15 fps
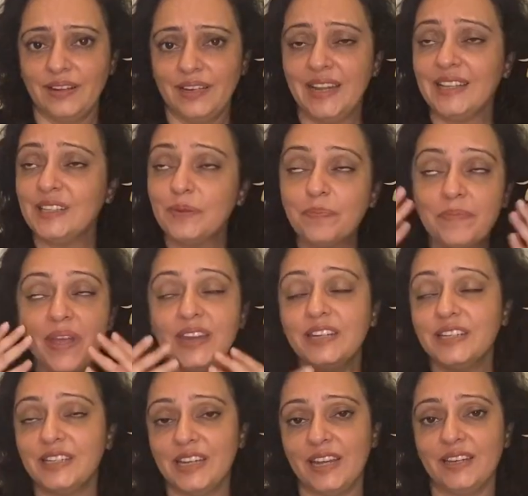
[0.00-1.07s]
Let's
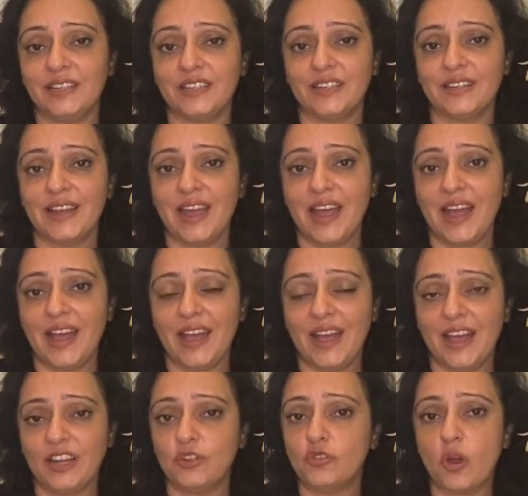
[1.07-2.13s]
meditate
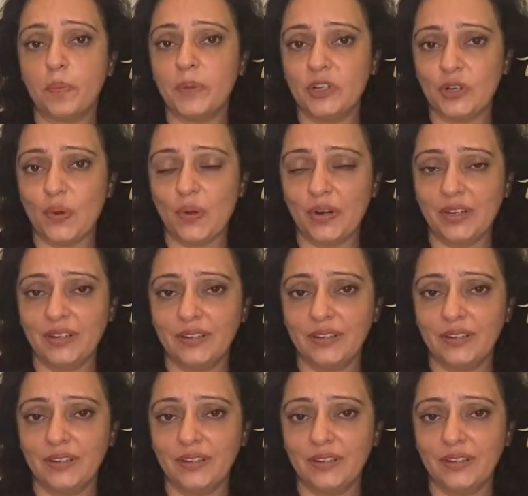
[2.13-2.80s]
and drop it all.